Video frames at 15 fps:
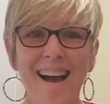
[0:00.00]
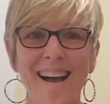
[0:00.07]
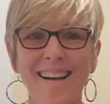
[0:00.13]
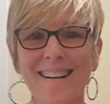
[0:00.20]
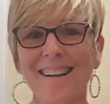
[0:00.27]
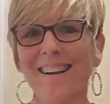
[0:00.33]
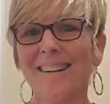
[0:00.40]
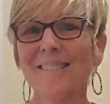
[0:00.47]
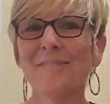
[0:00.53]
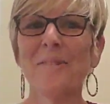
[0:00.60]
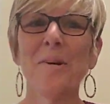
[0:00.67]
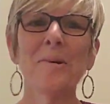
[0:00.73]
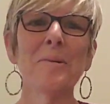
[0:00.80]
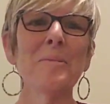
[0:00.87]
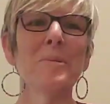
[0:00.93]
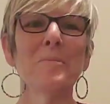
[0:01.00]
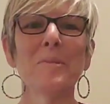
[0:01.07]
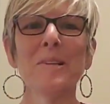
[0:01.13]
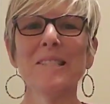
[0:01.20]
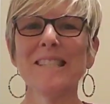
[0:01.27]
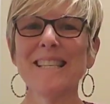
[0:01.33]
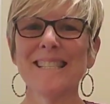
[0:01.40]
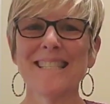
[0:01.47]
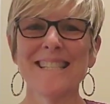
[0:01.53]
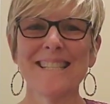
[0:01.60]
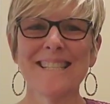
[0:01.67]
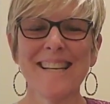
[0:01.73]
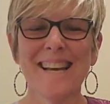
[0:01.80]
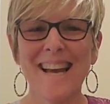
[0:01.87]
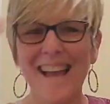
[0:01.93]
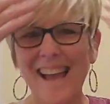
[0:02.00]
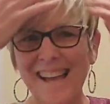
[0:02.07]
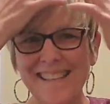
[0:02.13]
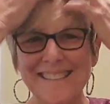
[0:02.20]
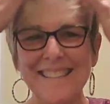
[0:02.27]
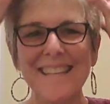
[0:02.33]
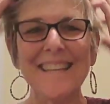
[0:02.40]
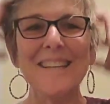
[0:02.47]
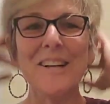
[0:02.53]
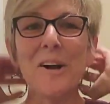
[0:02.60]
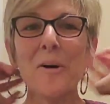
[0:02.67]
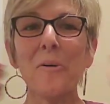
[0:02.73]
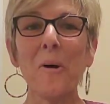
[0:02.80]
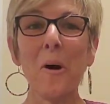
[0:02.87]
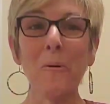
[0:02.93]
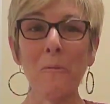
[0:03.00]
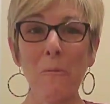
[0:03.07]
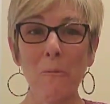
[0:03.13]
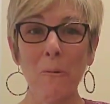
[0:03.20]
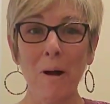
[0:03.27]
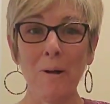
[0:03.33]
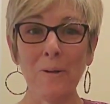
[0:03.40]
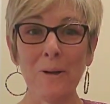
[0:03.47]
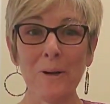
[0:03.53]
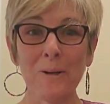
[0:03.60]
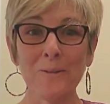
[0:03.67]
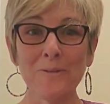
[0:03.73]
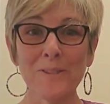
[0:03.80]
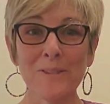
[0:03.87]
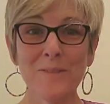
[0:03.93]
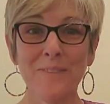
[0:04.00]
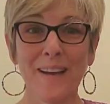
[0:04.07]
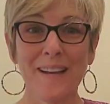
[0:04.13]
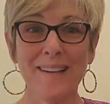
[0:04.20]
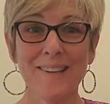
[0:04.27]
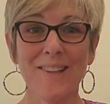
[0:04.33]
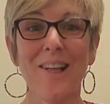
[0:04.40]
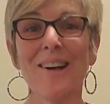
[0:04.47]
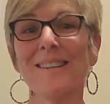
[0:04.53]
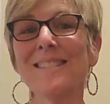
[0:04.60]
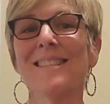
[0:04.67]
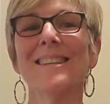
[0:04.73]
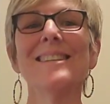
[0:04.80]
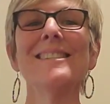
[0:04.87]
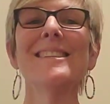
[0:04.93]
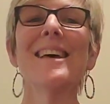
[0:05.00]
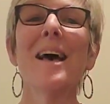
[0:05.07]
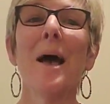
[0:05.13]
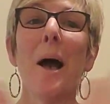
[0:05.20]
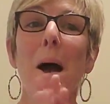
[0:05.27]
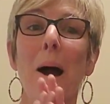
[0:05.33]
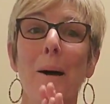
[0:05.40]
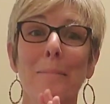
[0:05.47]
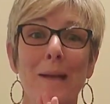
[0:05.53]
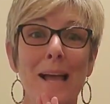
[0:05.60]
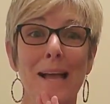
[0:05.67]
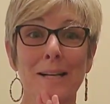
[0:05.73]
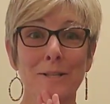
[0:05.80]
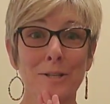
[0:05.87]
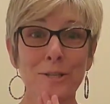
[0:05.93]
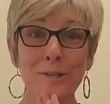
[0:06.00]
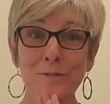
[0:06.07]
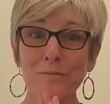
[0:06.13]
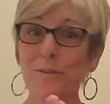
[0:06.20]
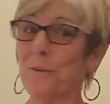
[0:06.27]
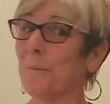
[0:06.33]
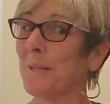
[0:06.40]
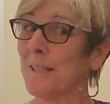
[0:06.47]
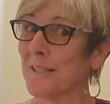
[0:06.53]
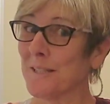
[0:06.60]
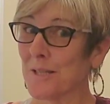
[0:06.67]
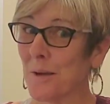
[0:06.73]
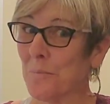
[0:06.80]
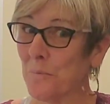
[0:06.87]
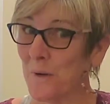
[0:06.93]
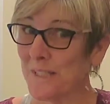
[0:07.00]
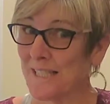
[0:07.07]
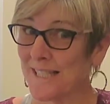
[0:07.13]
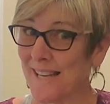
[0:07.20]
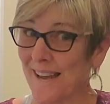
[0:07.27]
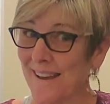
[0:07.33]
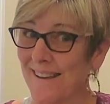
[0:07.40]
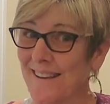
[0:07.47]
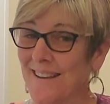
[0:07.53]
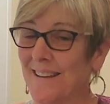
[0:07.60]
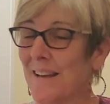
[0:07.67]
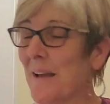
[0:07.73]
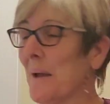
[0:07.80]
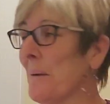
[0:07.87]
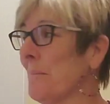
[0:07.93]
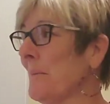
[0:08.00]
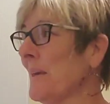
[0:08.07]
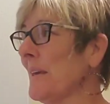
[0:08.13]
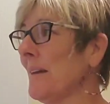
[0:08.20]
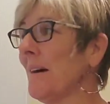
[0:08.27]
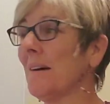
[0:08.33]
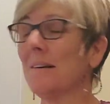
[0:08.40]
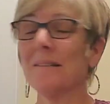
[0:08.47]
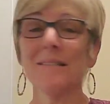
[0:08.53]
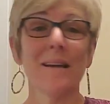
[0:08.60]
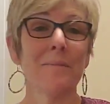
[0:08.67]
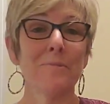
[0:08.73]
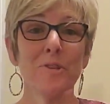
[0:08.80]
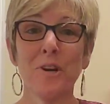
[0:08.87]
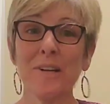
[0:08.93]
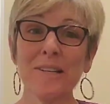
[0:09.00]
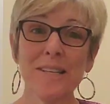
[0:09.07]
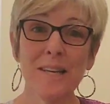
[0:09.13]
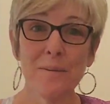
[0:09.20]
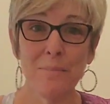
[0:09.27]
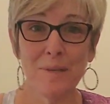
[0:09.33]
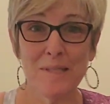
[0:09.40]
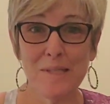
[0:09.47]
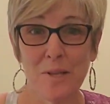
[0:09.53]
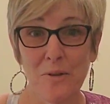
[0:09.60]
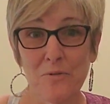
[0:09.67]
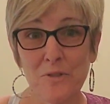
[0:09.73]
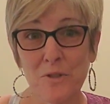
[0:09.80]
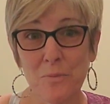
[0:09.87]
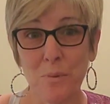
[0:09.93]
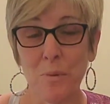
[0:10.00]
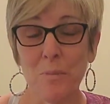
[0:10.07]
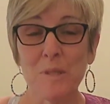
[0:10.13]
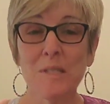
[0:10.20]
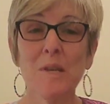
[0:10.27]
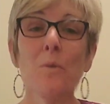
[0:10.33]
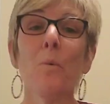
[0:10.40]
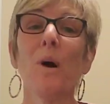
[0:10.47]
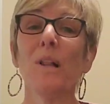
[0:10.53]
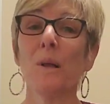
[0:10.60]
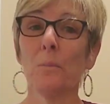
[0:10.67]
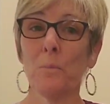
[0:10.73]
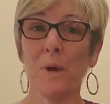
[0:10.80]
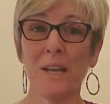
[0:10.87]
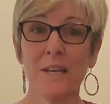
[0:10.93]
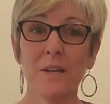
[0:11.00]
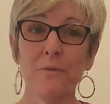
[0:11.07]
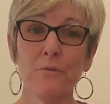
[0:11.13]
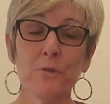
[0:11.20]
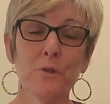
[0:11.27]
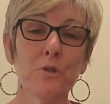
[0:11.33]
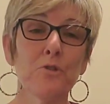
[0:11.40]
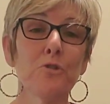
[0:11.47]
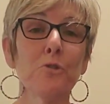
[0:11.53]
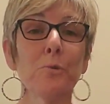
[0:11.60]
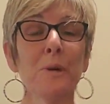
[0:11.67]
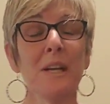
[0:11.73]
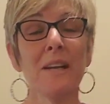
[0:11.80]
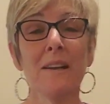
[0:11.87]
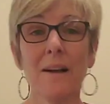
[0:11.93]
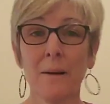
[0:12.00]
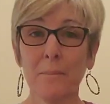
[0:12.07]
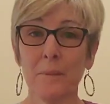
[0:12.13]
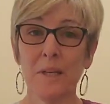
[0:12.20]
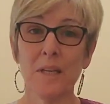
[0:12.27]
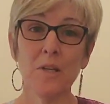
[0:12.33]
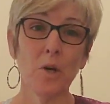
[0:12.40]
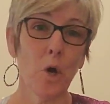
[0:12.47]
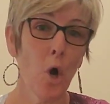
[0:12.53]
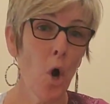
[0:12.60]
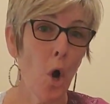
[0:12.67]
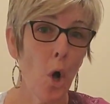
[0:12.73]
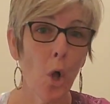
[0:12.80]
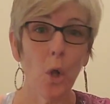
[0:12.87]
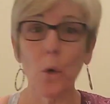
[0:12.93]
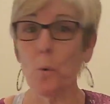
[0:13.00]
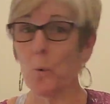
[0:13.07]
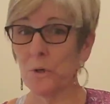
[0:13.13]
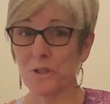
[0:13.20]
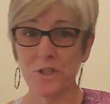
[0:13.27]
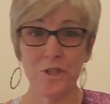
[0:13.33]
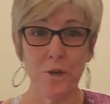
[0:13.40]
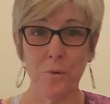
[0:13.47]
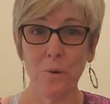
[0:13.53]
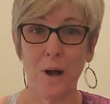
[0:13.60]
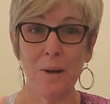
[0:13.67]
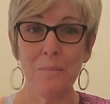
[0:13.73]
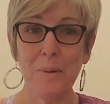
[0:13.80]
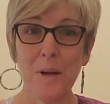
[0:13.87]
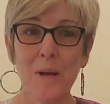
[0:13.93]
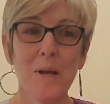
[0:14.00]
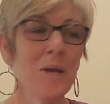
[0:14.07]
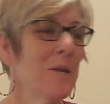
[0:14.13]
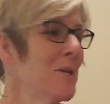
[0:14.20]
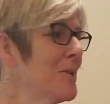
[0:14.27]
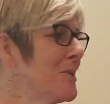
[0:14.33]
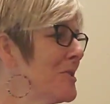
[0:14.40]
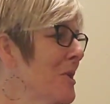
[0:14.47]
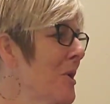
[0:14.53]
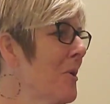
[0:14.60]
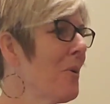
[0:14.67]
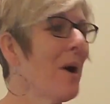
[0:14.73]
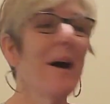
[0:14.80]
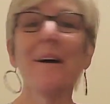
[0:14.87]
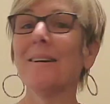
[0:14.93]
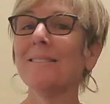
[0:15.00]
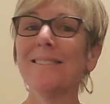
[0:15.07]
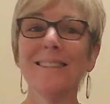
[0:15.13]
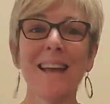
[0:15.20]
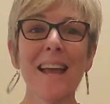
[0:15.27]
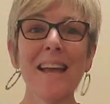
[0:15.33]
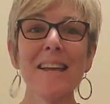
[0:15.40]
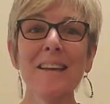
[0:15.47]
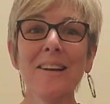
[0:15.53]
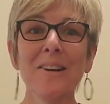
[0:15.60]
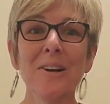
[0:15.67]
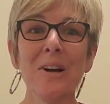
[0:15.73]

Hi guys, welcome to Princess Ninja and Keto. Welcome to my closet. I'm actually filming this on Wednesday because I'm trying to keep myself super busy while I'm waiting for the tree company to call or show up. So today